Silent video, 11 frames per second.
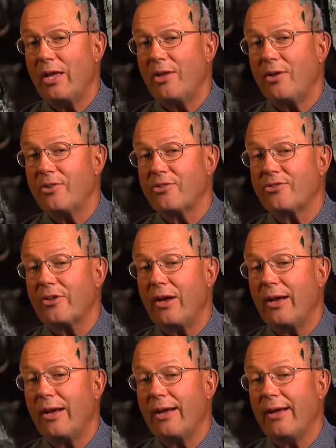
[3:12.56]
is
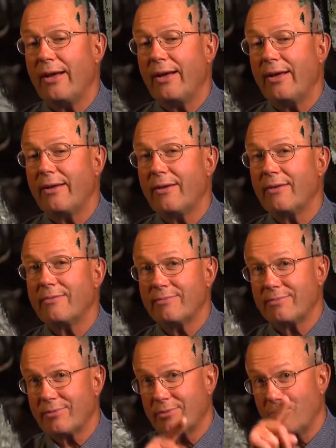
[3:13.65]
uh,
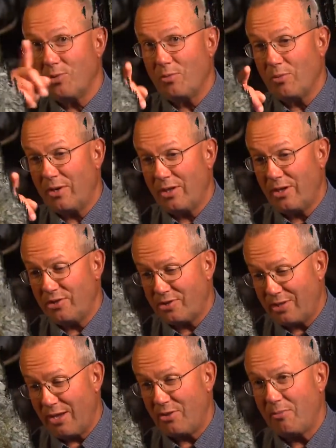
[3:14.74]
doing one of these
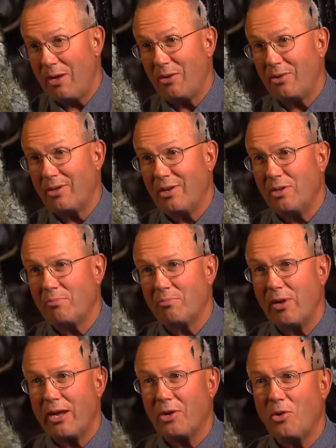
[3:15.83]
down the mountain and
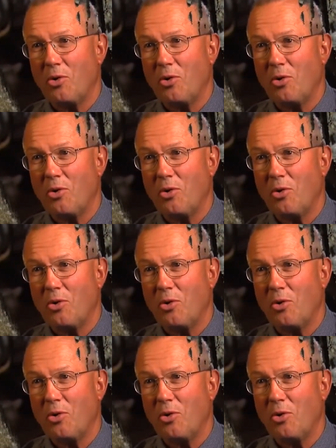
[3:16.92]
breaking the